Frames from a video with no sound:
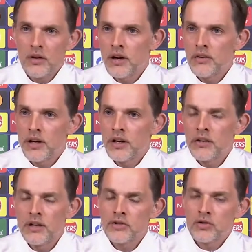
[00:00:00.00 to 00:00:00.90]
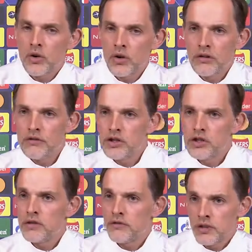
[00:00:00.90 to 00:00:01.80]
Are they strong in
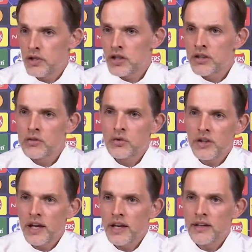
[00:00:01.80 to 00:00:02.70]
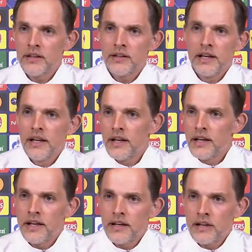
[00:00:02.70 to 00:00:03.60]
finishing today
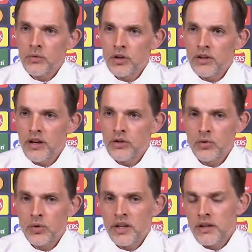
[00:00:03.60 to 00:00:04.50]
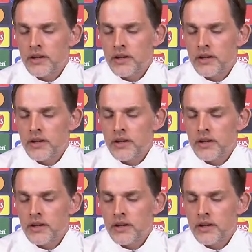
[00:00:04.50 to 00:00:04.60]
in what they are doing?